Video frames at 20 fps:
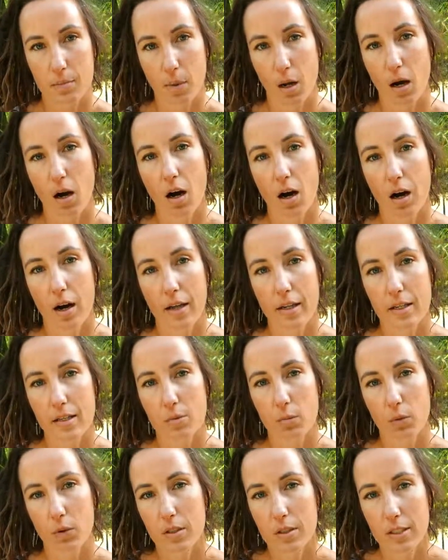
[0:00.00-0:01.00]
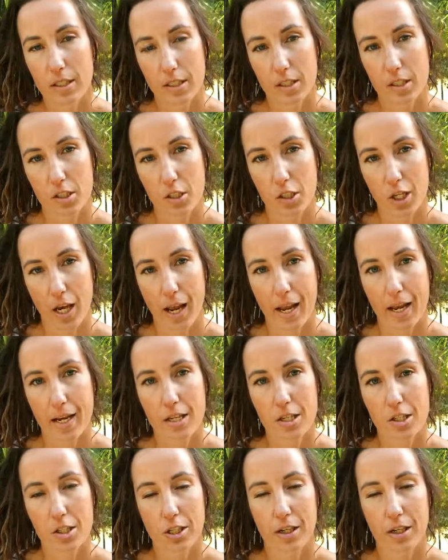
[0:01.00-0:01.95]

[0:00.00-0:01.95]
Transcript: behind wanting to change,